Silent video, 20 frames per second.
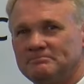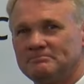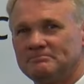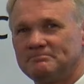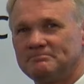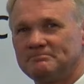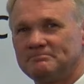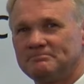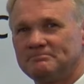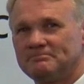
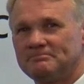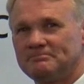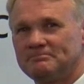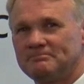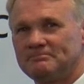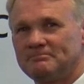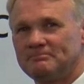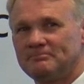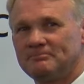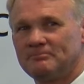
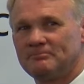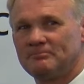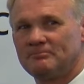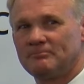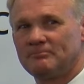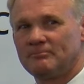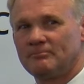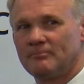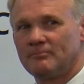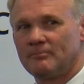
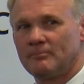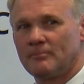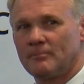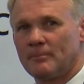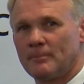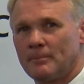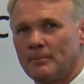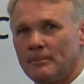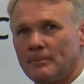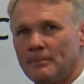
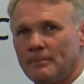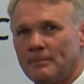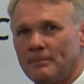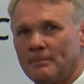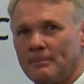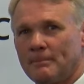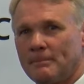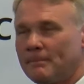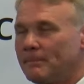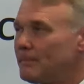
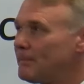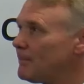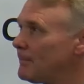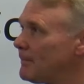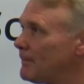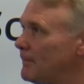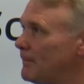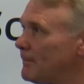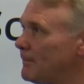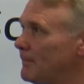
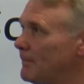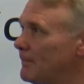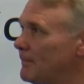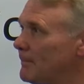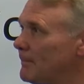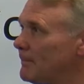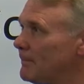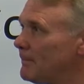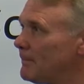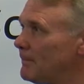
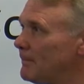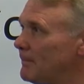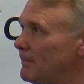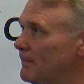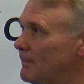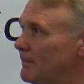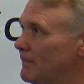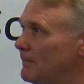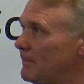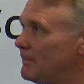
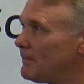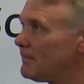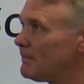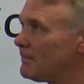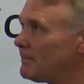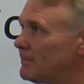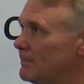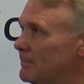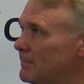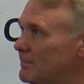
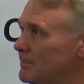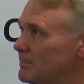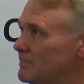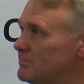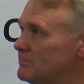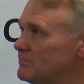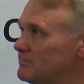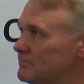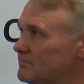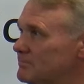
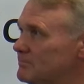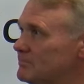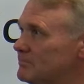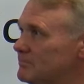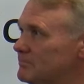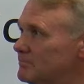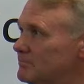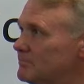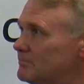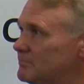
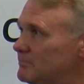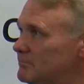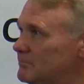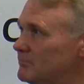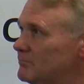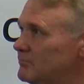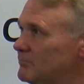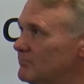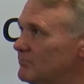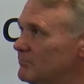
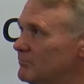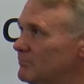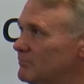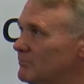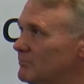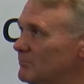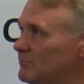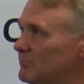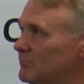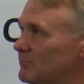
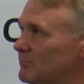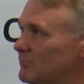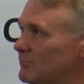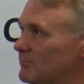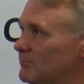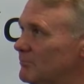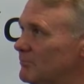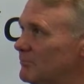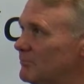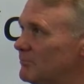
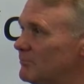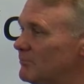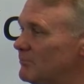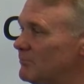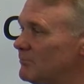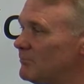(not speaking)